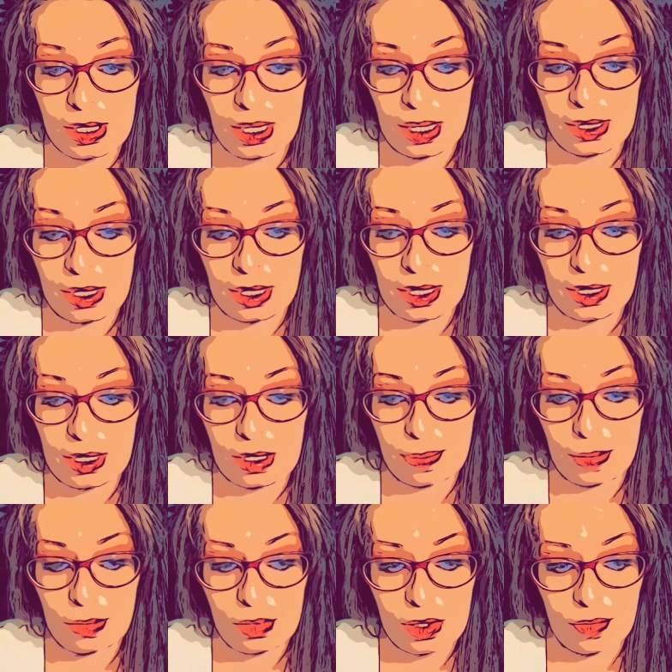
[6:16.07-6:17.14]
custody,
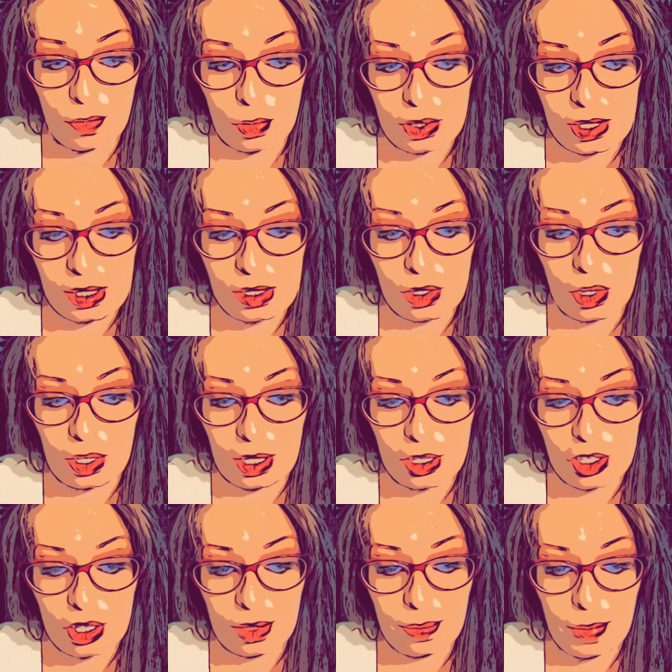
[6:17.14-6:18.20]
disputes, divorces,
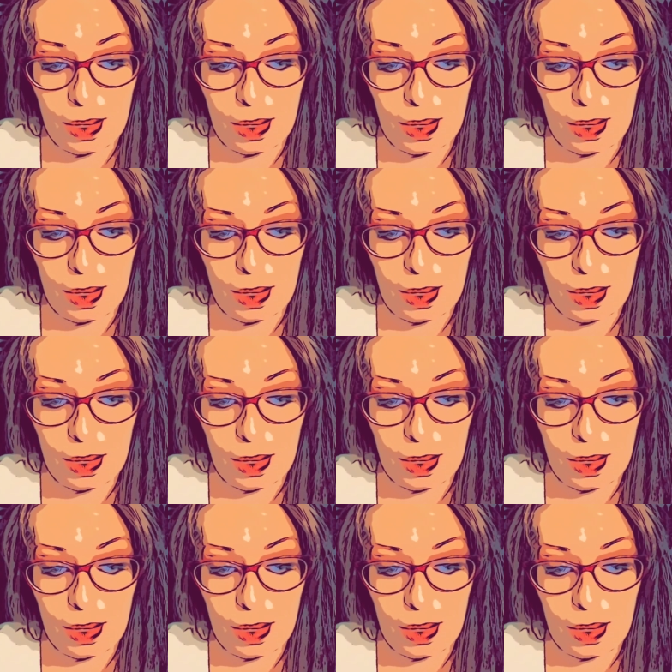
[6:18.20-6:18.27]
guardianship,